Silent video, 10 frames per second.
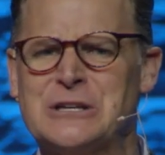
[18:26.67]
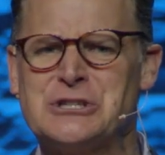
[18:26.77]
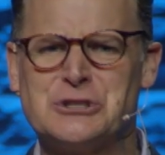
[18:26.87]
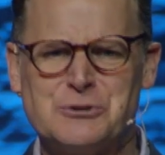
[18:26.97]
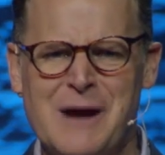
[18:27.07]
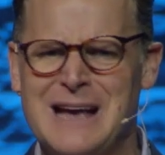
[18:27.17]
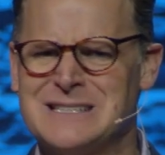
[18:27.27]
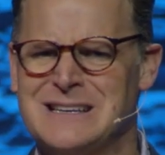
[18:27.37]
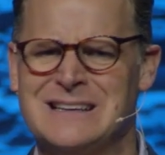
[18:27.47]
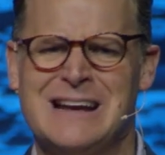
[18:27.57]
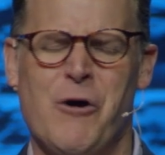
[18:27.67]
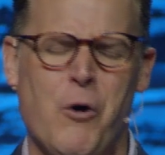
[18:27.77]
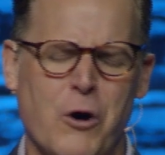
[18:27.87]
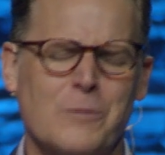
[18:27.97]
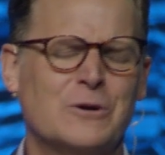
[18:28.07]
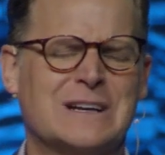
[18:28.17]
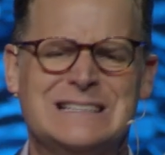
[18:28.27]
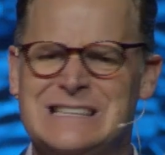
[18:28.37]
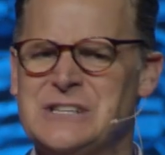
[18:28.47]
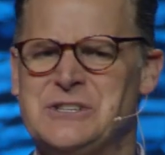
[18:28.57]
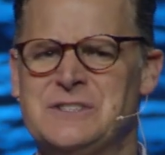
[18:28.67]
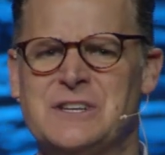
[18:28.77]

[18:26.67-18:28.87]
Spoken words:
stress and horrible conditions,